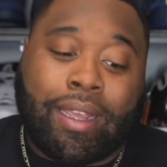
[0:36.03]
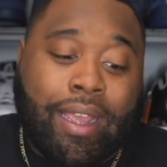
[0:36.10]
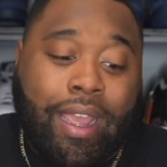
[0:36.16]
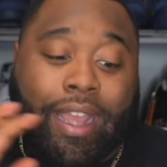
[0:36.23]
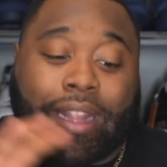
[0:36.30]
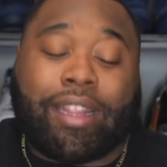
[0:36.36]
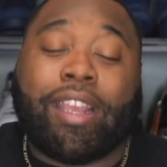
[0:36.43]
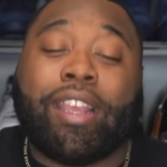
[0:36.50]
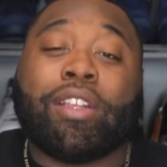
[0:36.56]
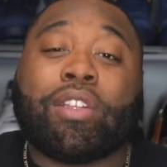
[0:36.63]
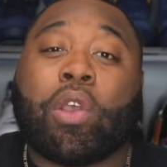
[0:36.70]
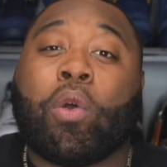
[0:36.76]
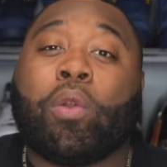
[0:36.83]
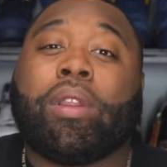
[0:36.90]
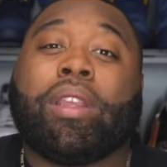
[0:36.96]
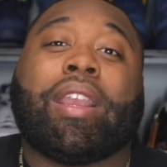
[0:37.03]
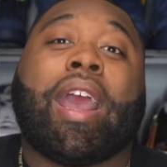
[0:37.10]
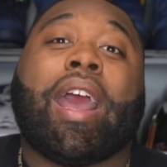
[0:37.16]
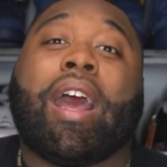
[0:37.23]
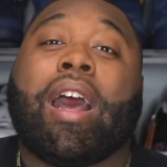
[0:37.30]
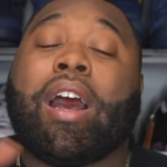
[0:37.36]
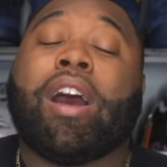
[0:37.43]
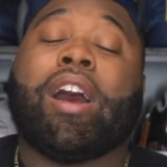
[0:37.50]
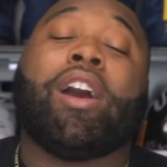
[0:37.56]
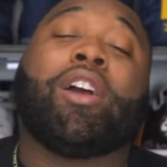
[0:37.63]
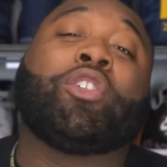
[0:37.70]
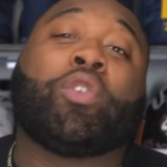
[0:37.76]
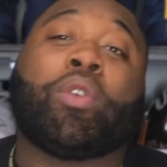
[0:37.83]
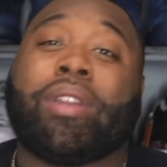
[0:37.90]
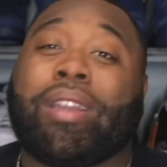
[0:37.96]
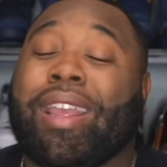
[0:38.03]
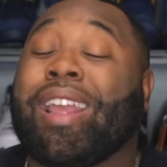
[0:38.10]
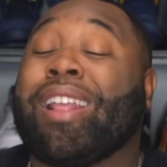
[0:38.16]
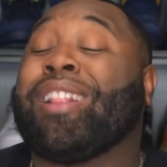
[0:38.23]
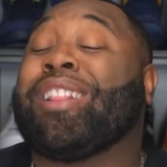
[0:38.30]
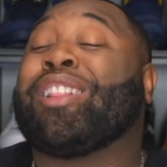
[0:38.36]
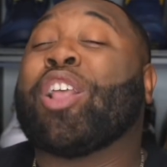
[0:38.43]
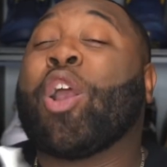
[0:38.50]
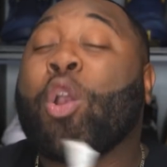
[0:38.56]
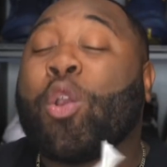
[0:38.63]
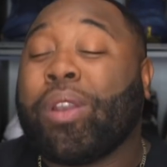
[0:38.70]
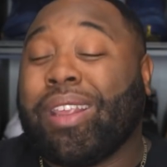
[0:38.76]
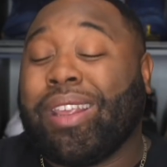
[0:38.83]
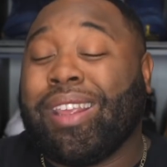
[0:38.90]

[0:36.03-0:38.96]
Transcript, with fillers: and these only got one hundred thirty